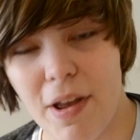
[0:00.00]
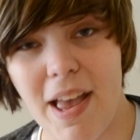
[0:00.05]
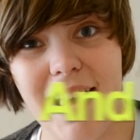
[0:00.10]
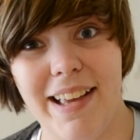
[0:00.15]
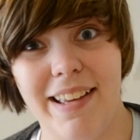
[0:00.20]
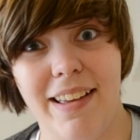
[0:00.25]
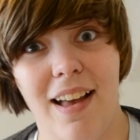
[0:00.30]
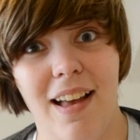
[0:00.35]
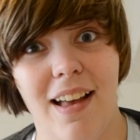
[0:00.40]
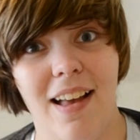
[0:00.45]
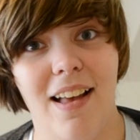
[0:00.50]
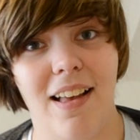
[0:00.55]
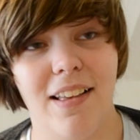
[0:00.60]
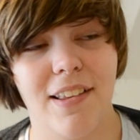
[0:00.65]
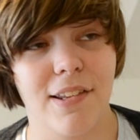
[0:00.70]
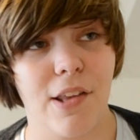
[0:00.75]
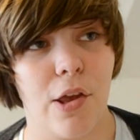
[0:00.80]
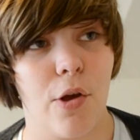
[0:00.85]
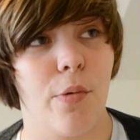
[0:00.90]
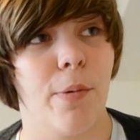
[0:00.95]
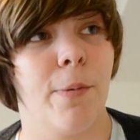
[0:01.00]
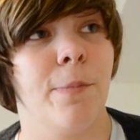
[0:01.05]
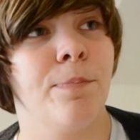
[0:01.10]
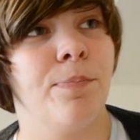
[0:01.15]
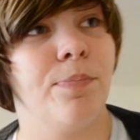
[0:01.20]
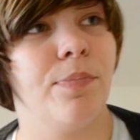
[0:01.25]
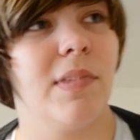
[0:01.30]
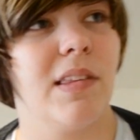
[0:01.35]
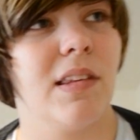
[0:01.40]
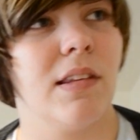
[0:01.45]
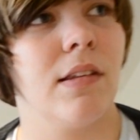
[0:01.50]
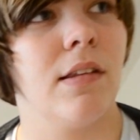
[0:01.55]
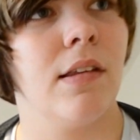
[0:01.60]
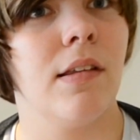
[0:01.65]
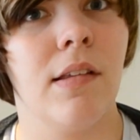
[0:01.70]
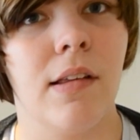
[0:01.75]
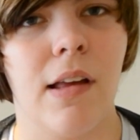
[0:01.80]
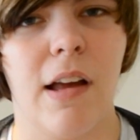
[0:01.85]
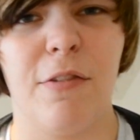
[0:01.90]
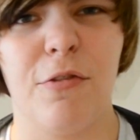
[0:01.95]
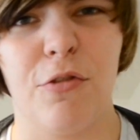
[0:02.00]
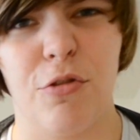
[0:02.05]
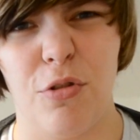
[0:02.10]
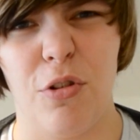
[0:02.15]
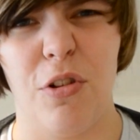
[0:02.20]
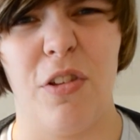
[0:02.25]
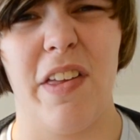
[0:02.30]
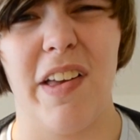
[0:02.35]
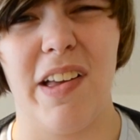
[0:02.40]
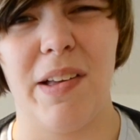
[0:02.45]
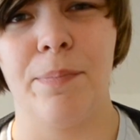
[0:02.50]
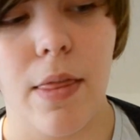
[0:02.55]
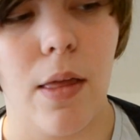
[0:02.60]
Okay, so after all that,